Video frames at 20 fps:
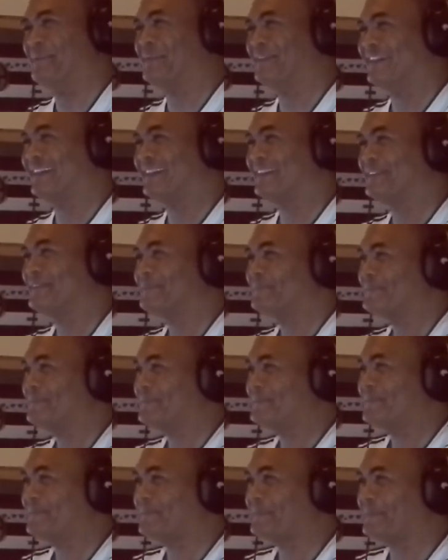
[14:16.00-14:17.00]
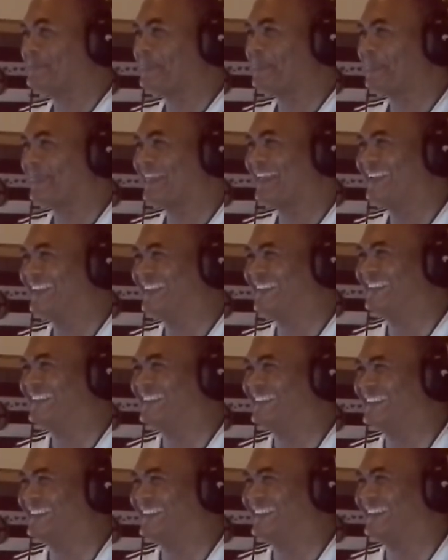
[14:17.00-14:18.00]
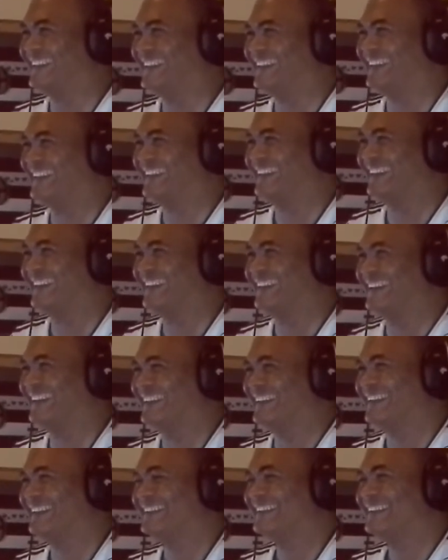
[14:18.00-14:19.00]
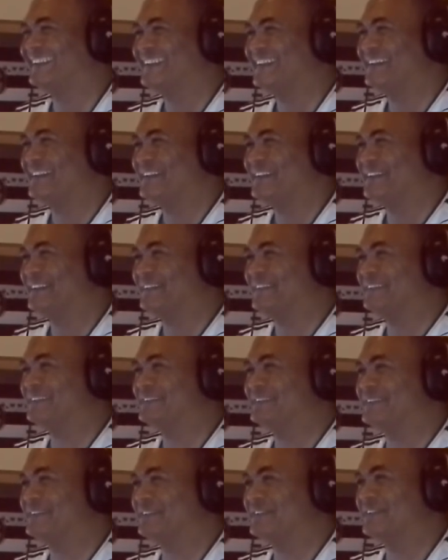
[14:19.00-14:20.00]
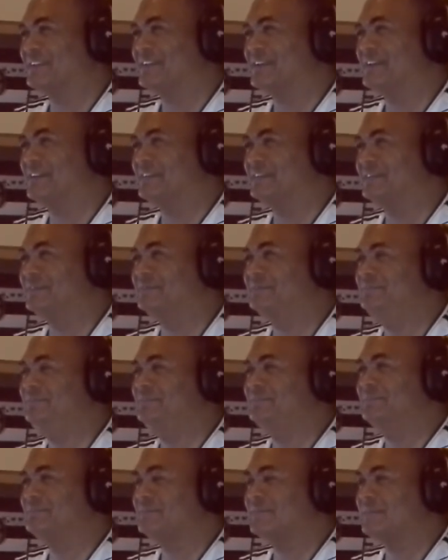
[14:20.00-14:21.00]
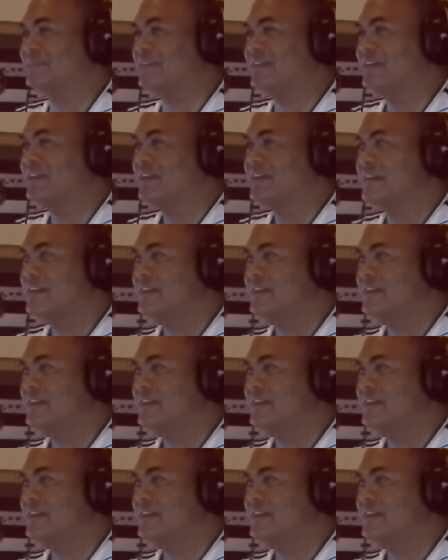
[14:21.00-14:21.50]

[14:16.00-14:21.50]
Yeah, well, I didn't deal with the colored one that much. But the second book, I brought that one to life, but it's a different kind of story.